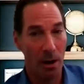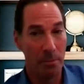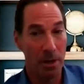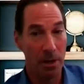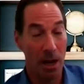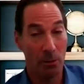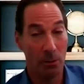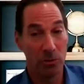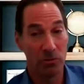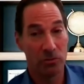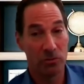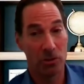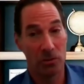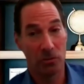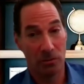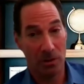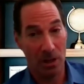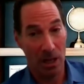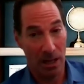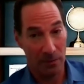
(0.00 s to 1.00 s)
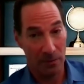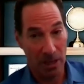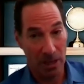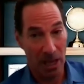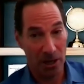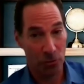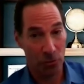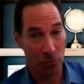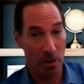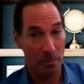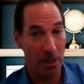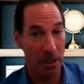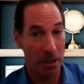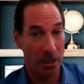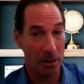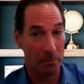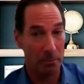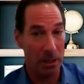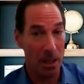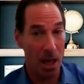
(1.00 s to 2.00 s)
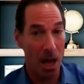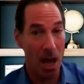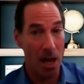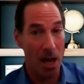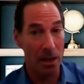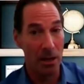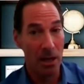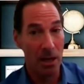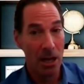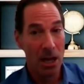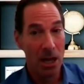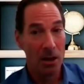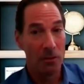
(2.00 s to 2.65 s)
I mean, I was just at the ESHRE meeting in Milan.